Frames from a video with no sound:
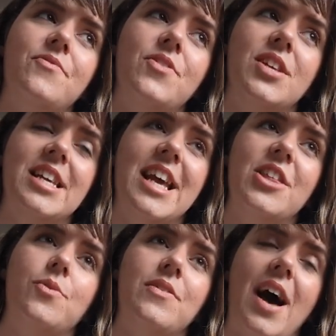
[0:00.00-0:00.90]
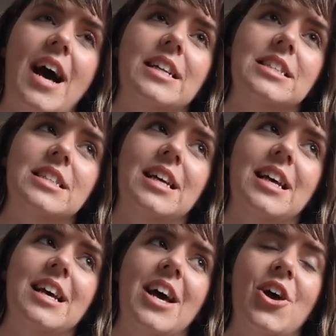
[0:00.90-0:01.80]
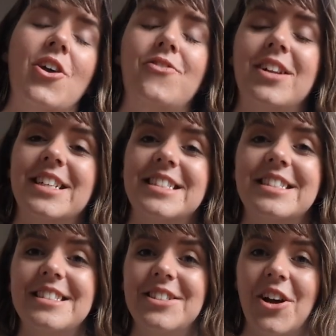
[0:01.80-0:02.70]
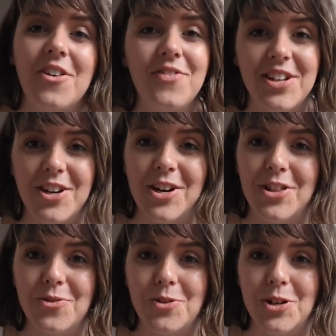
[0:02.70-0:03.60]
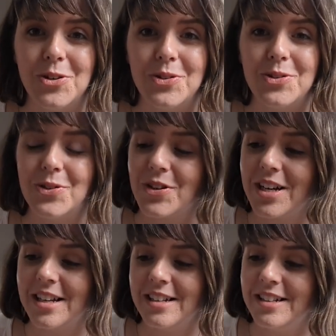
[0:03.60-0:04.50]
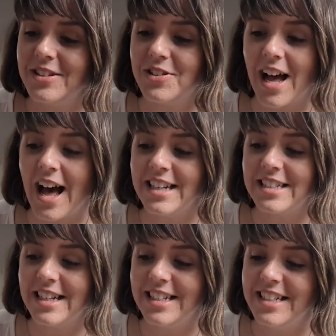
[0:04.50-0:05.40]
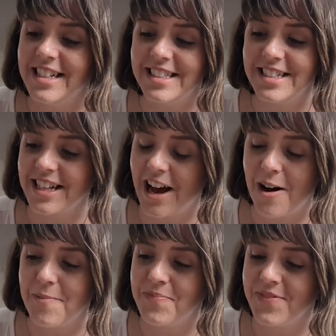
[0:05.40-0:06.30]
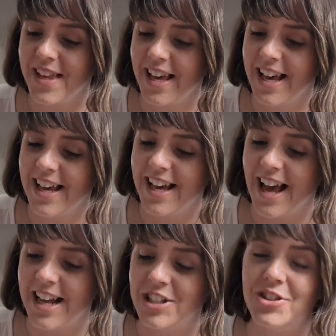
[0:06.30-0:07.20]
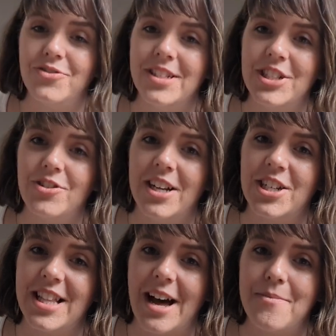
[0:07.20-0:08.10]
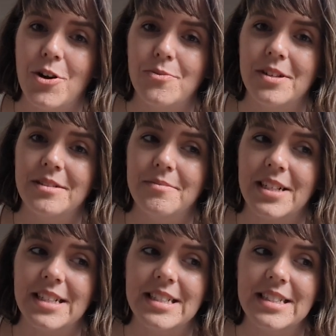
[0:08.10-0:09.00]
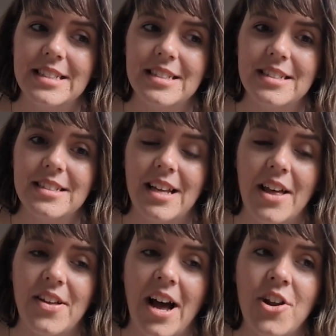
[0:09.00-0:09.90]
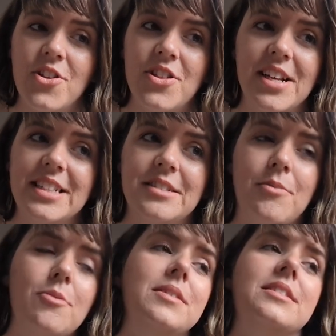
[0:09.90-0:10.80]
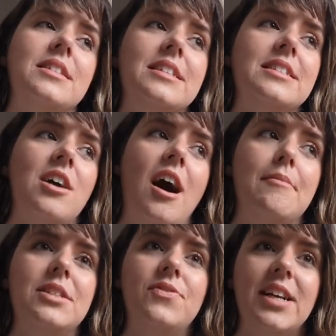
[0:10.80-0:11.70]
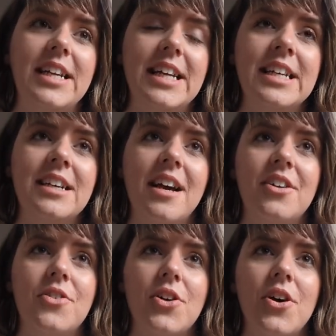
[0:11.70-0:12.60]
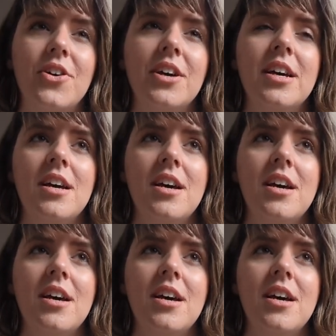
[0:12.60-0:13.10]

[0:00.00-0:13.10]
for the year that we've had. And hopefully it's, you know, a video that we'll look at in years to come and really treasure that moment, because yeah, I know that these moments and this time is fleeting, and although